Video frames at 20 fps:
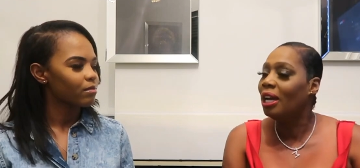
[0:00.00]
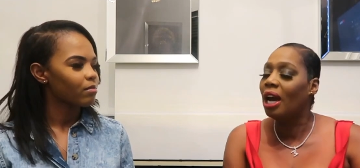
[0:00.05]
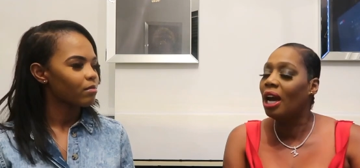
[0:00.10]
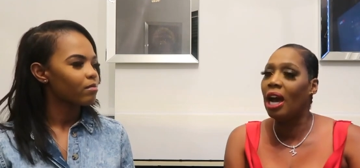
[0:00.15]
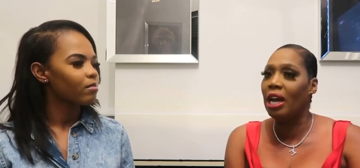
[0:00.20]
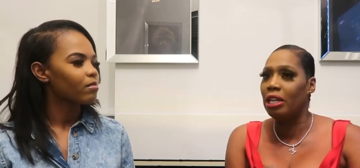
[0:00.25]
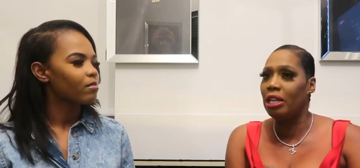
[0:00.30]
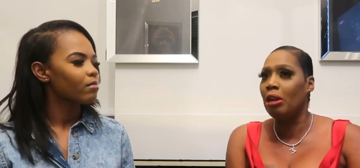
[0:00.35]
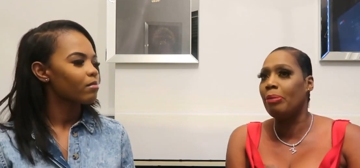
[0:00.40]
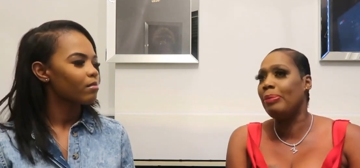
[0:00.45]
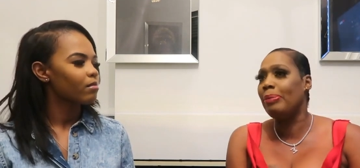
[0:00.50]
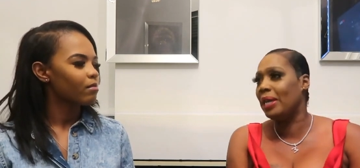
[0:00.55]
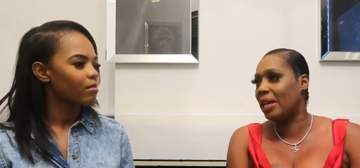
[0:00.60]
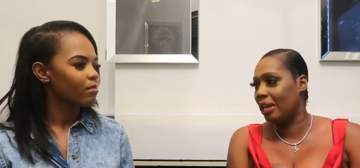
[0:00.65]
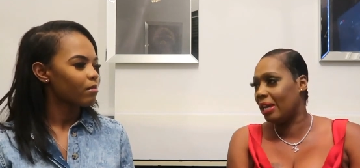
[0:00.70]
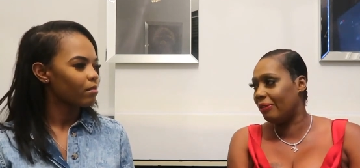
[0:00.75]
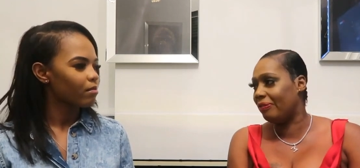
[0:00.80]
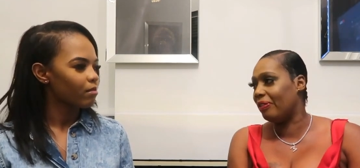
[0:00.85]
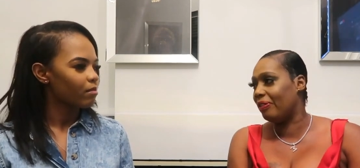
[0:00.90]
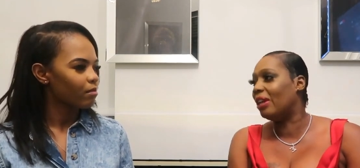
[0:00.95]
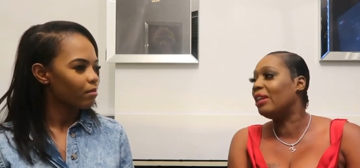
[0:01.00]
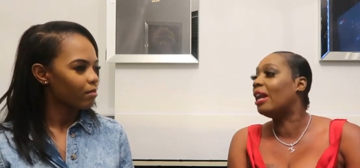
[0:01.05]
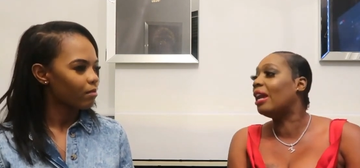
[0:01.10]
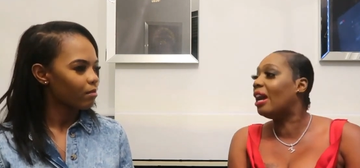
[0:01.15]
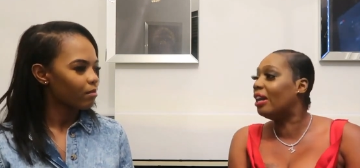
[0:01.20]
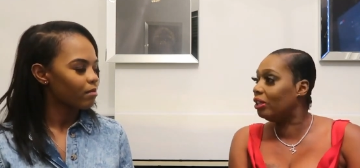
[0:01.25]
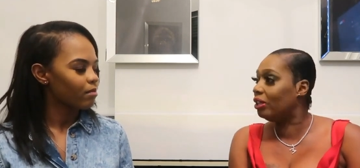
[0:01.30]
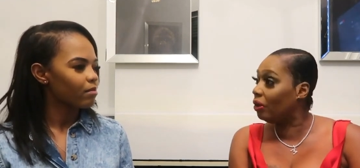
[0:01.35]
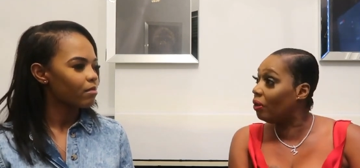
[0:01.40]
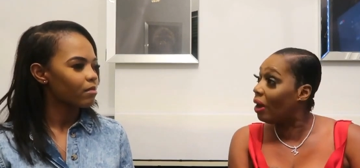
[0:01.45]
Speaker 1: on your behavior and,
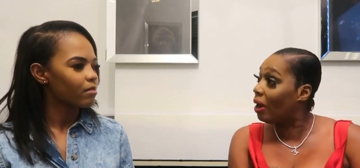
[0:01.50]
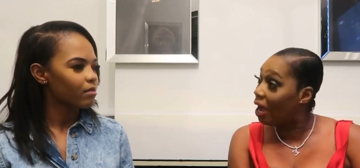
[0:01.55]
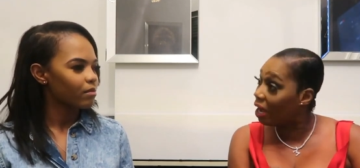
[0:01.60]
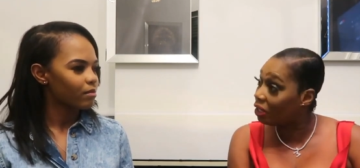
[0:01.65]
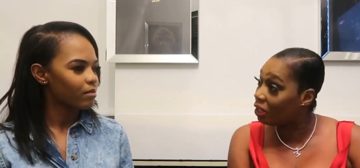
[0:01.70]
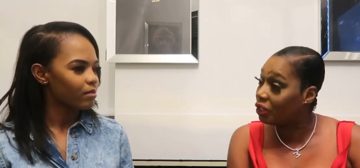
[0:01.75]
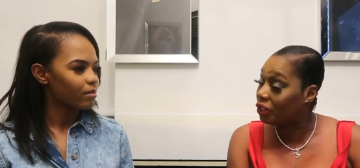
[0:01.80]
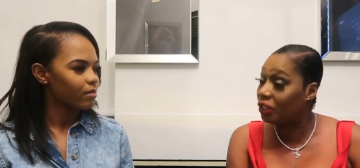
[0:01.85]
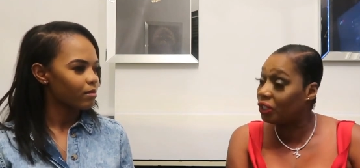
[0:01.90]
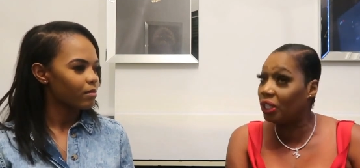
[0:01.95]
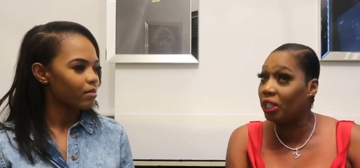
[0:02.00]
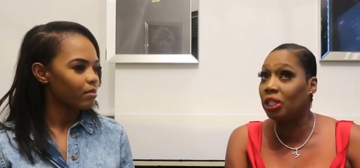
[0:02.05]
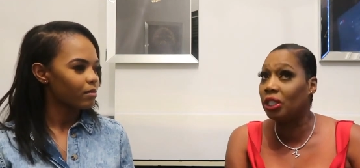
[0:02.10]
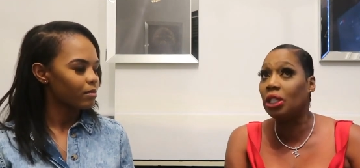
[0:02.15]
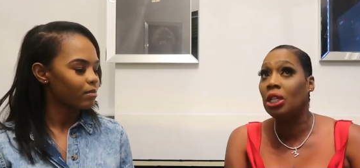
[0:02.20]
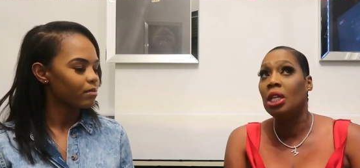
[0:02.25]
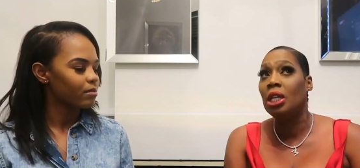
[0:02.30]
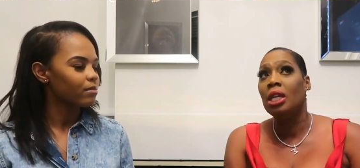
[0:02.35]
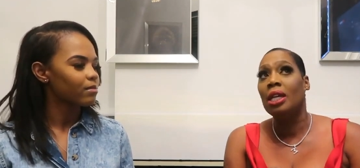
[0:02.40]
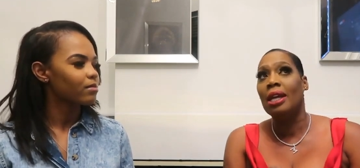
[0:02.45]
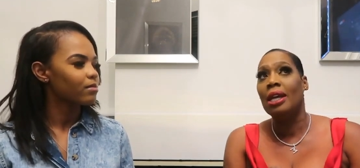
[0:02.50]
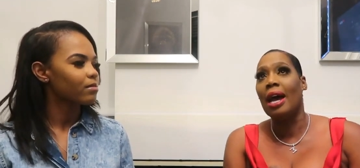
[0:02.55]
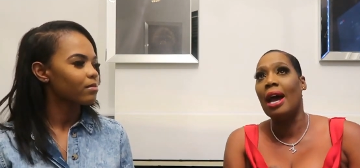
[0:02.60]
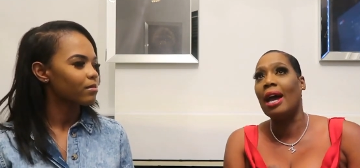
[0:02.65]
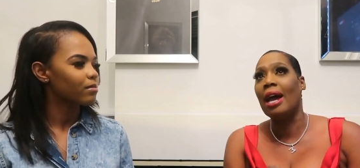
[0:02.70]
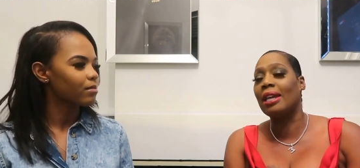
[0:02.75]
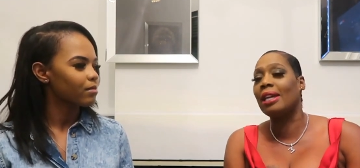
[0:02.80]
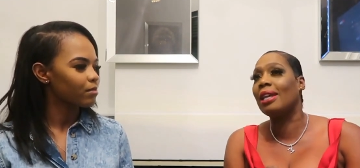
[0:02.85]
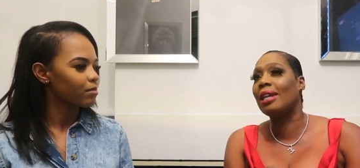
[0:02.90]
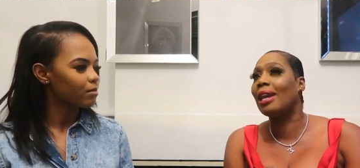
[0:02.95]
and your action
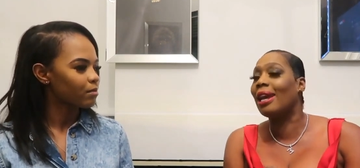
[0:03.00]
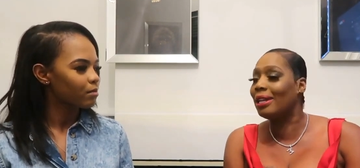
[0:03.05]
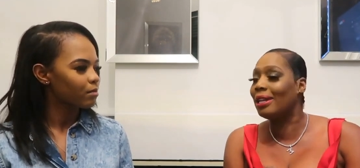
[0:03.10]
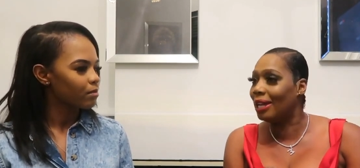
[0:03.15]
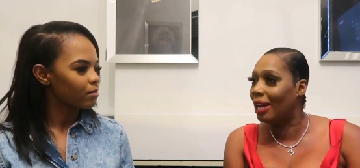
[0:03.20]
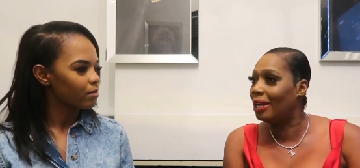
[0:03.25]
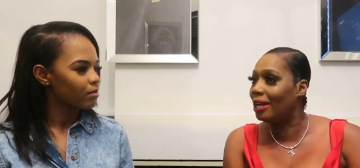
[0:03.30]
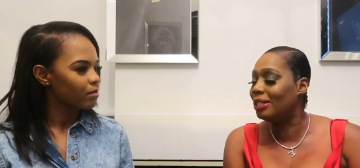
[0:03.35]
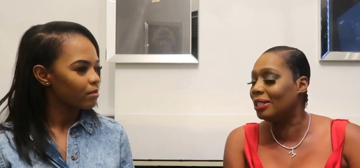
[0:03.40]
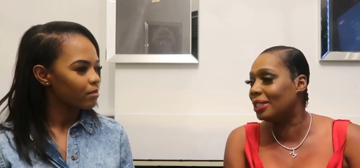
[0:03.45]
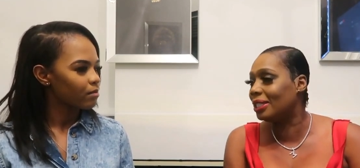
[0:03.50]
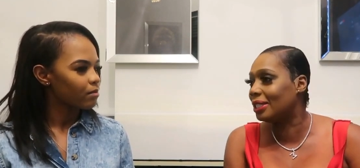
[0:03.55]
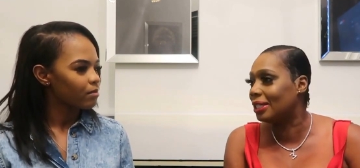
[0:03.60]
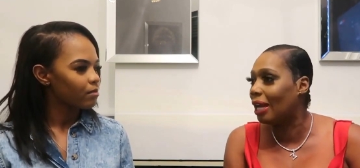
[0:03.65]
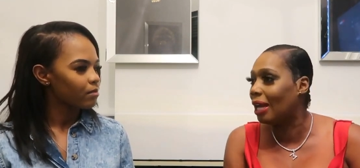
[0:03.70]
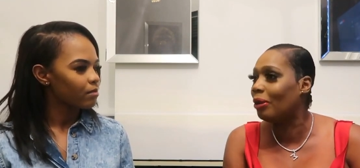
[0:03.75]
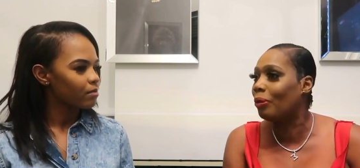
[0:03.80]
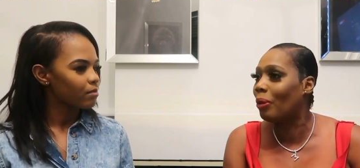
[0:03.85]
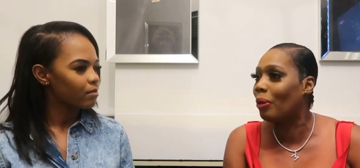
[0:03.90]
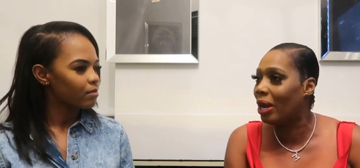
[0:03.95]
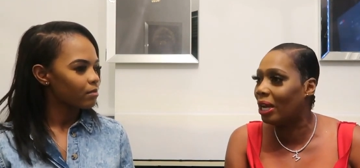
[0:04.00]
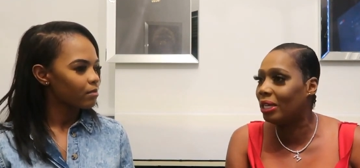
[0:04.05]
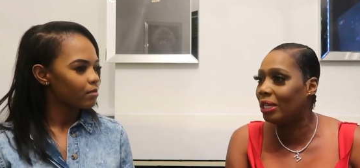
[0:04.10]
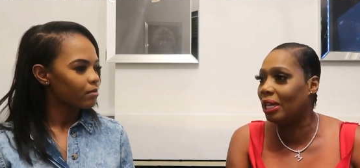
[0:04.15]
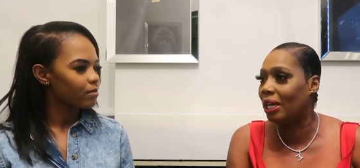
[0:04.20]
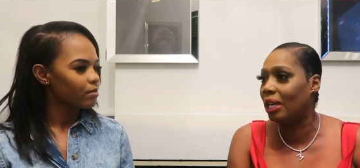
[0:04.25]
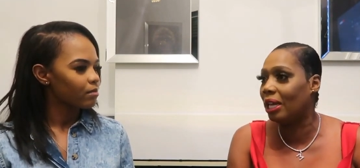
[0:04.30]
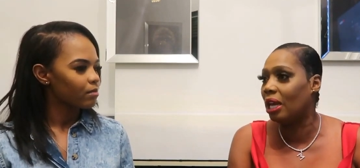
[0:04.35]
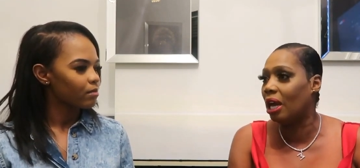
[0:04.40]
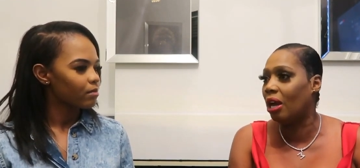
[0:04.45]
I can understand why
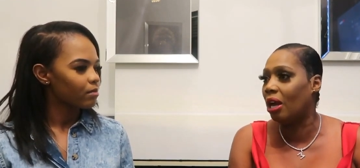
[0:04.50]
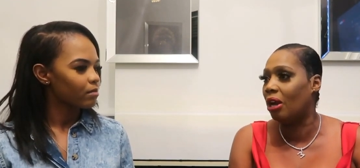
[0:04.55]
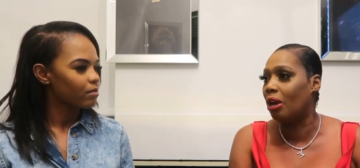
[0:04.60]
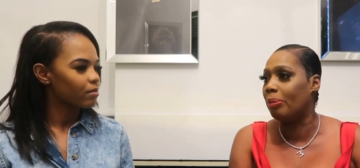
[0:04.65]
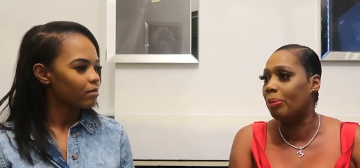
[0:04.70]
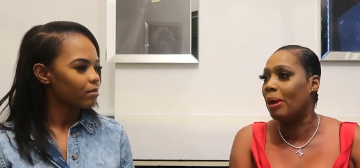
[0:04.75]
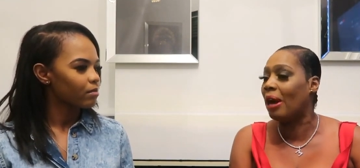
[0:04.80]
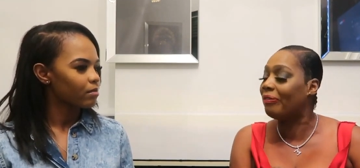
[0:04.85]
they um,